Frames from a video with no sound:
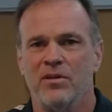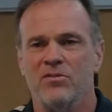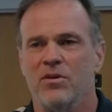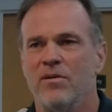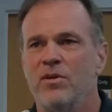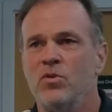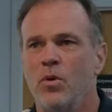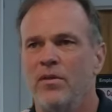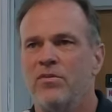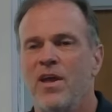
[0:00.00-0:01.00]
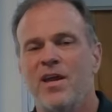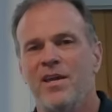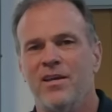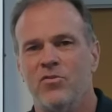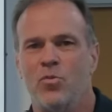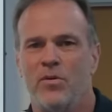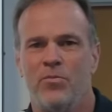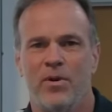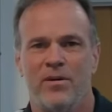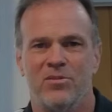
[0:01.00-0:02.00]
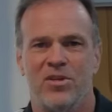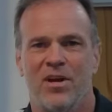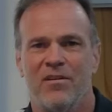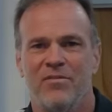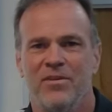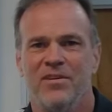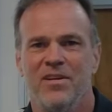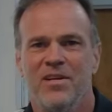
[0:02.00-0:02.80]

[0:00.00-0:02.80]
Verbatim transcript: So every 12th day he gets 24 hours off, and